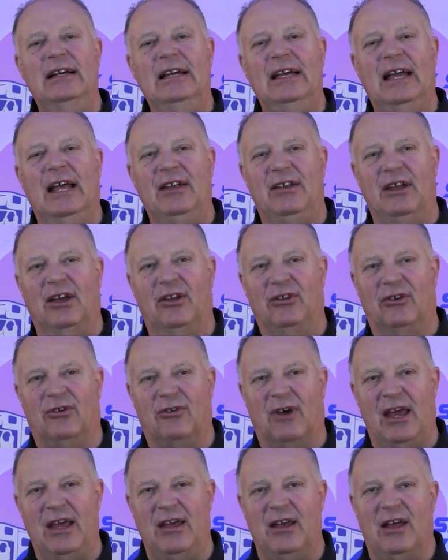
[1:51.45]
It does
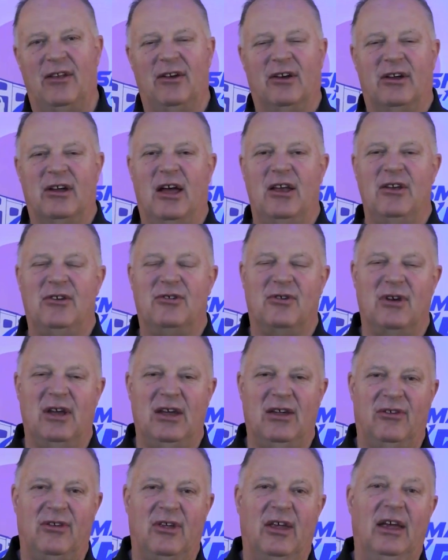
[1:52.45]
great in other
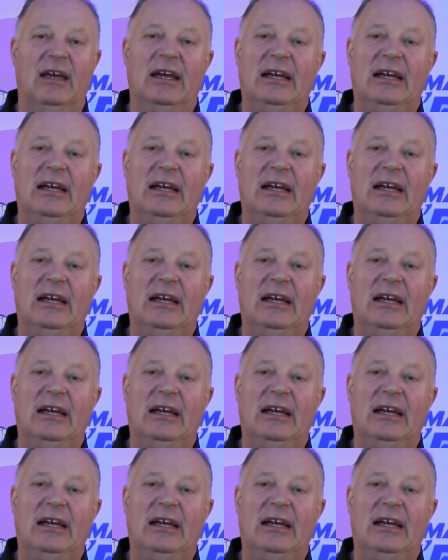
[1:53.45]
countries.